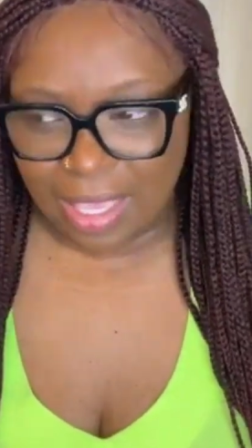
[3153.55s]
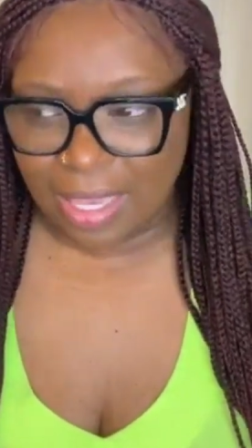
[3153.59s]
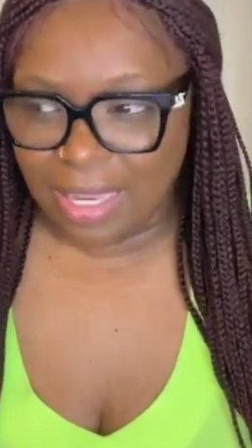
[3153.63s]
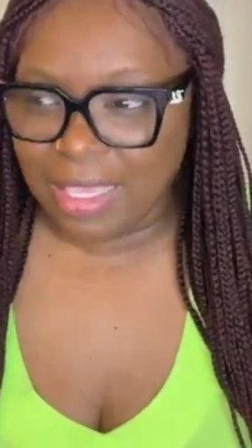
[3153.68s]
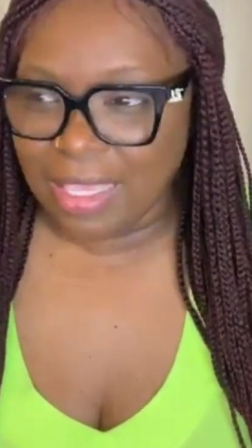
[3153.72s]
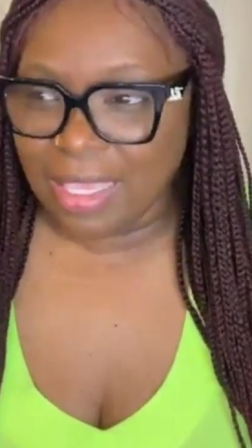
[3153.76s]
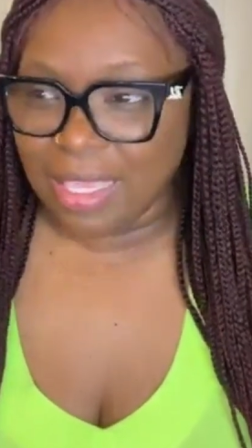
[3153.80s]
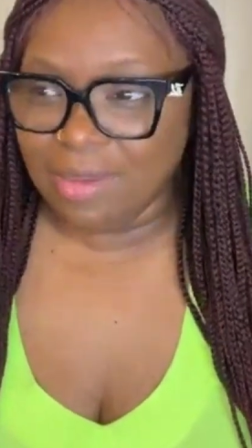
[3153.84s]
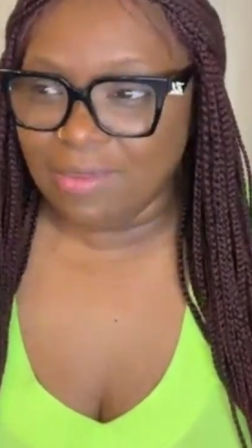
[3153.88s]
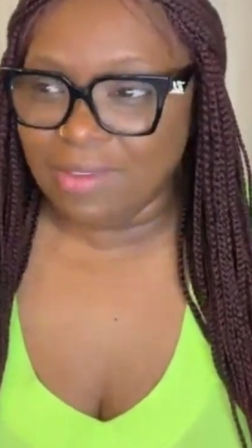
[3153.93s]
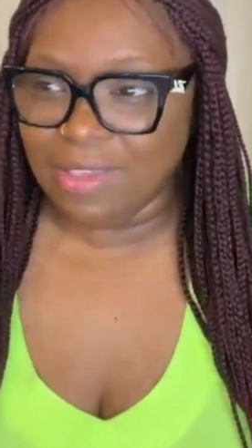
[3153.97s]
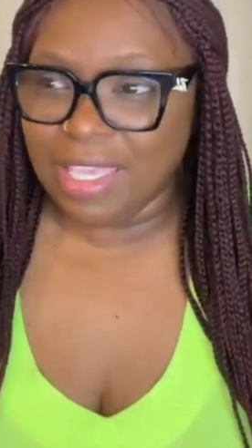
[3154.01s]

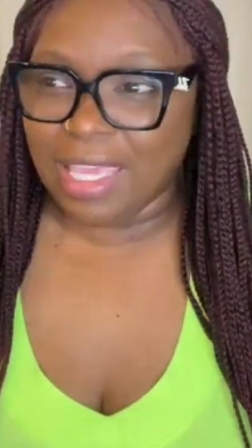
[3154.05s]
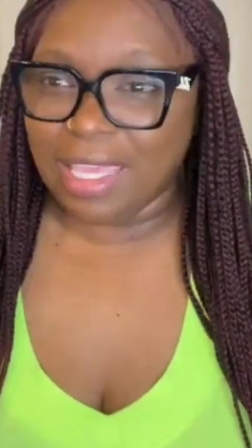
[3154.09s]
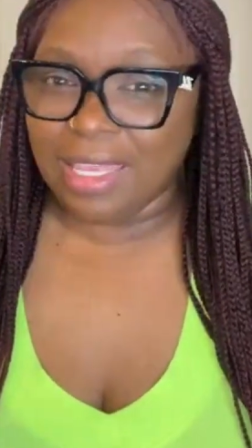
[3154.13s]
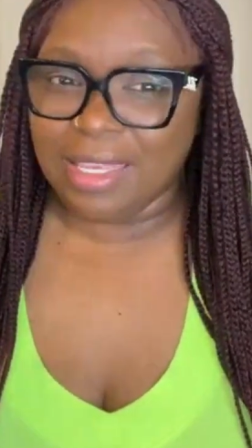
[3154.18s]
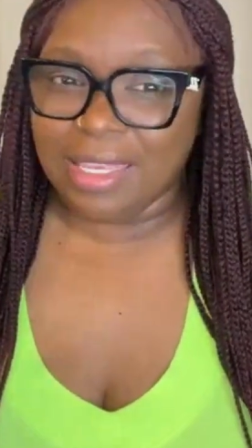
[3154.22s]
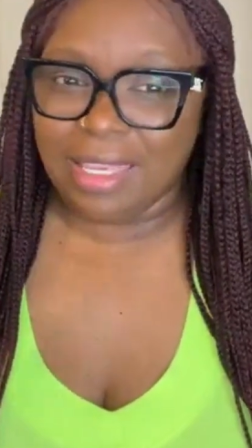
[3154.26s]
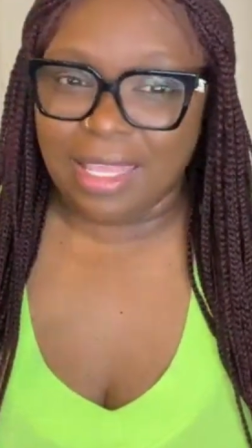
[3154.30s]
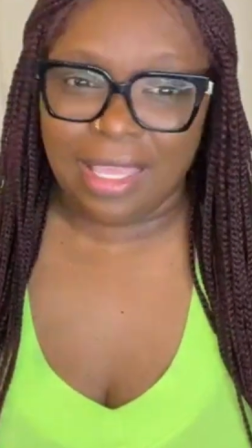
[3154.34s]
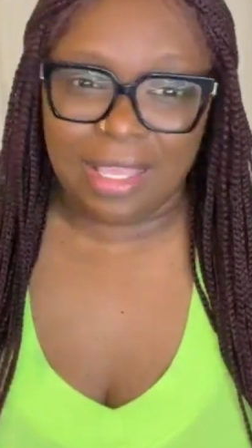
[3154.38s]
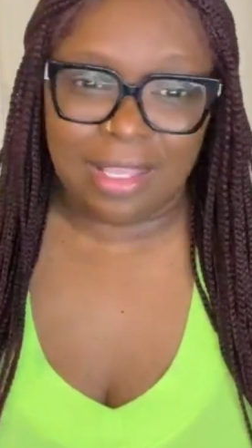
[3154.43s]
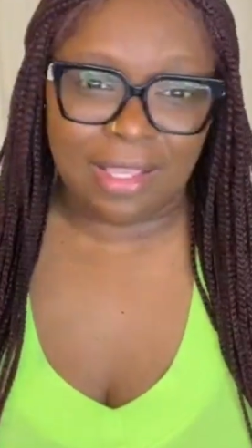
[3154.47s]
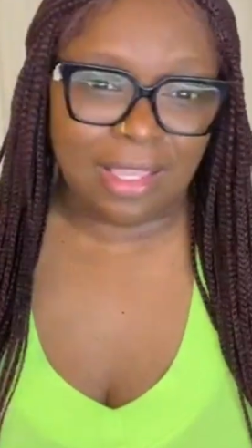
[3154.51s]
and I can't even
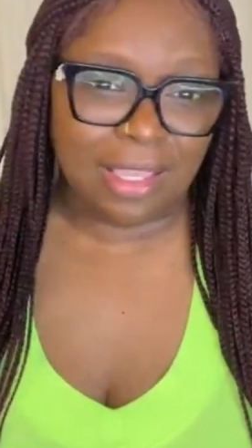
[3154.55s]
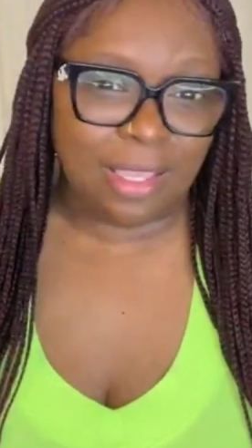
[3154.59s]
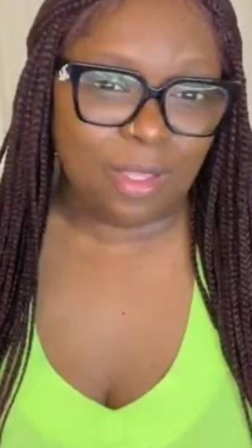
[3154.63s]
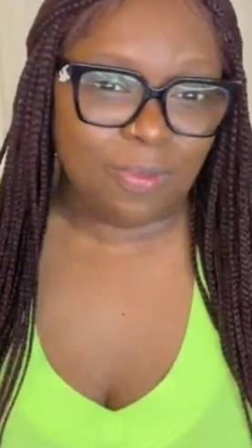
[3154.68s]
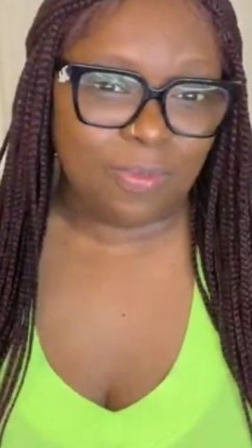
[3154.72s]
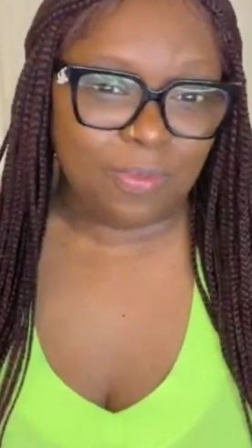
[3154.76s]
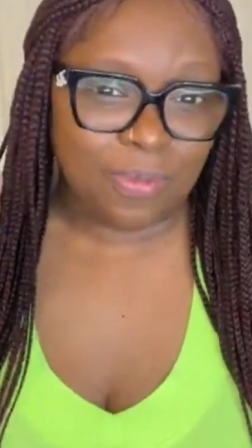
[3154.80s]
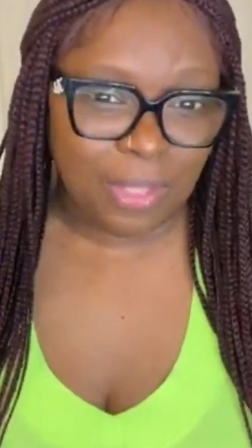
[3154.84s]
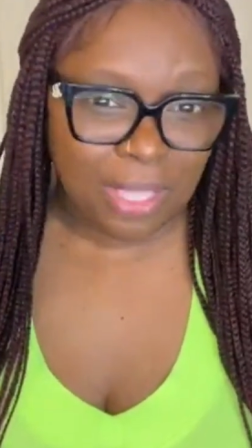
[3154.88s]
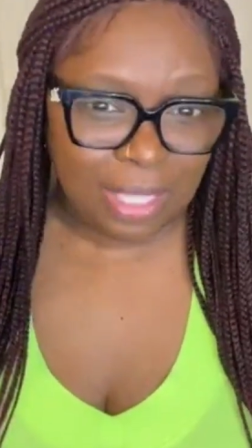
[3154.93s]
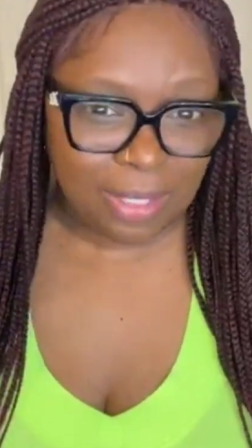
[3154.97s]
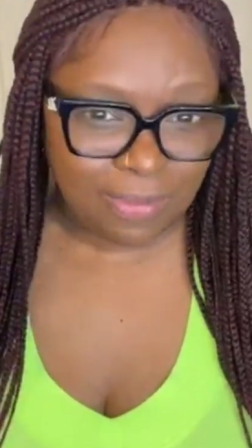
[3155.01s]
get a dang
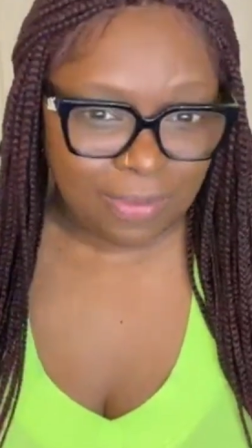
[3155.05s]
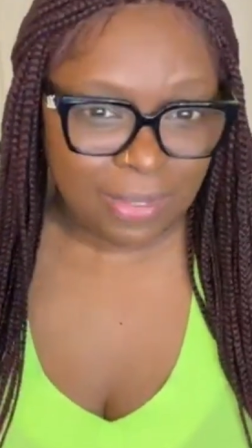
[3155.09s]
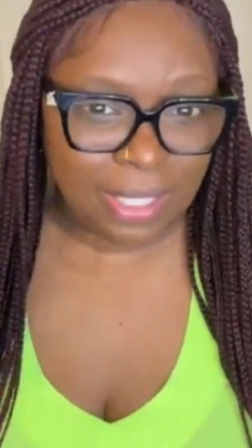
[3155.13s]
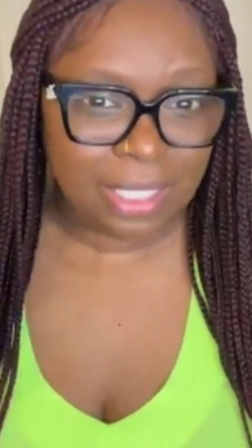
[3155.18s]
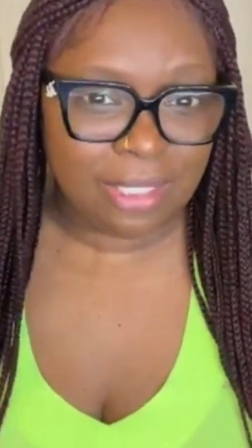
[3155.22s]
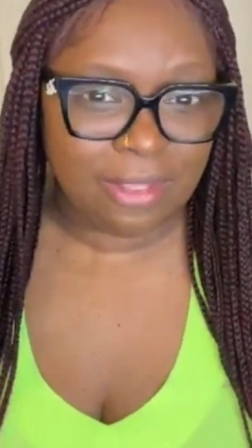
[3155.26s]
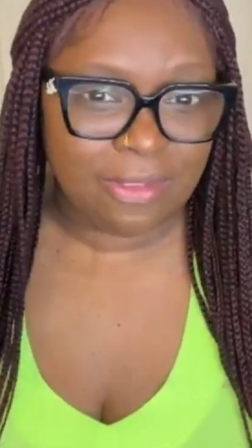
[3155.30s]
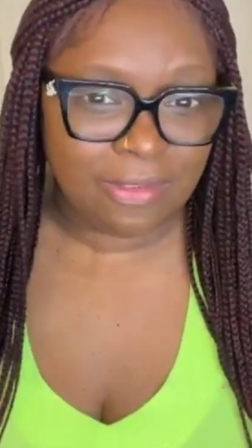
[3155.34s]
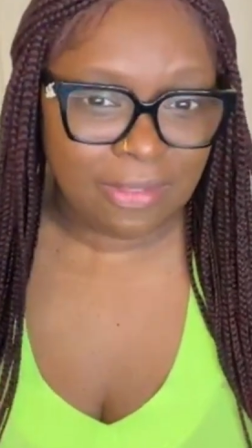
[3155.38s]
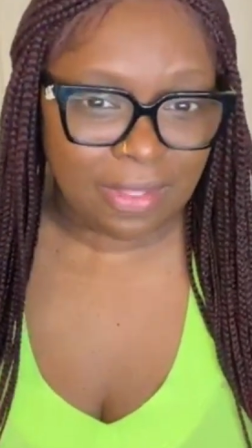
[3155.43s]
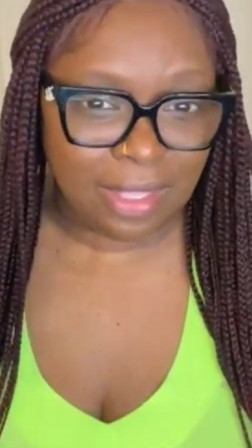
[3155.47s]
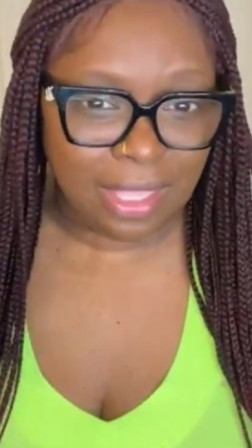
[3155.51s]

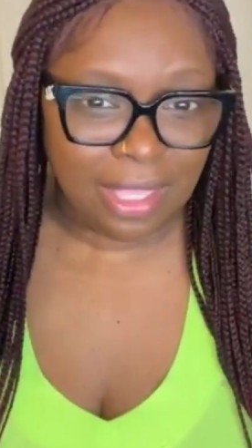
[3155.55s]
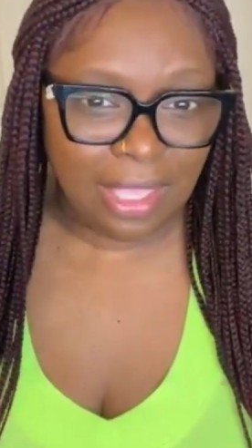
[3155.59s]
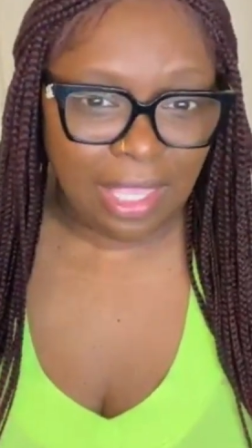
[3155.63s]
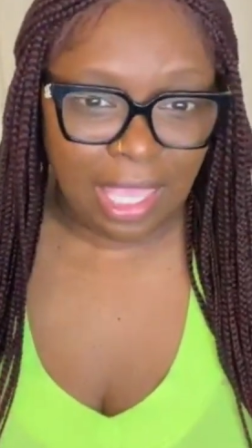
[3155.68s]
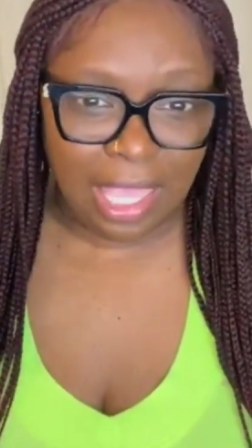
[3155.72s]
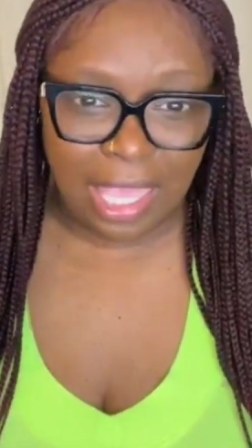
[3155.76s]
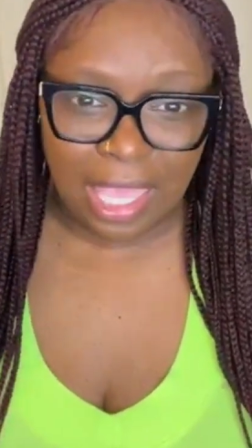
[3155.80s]
appointment.